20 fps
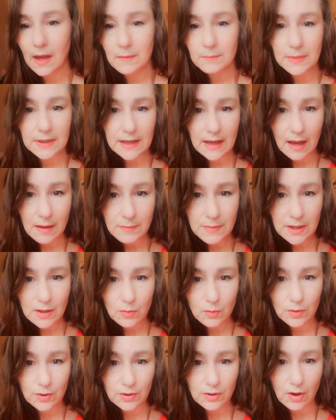becoming a
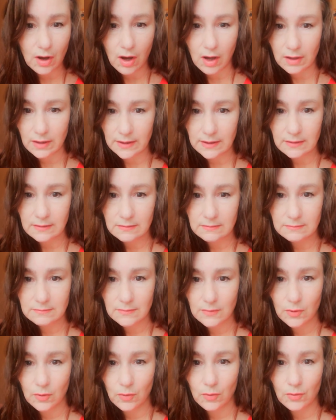workaholic
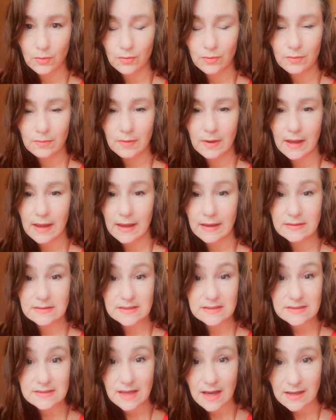or
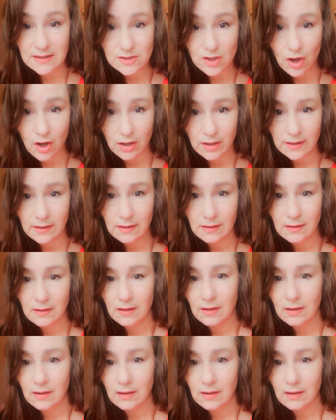exercise holic,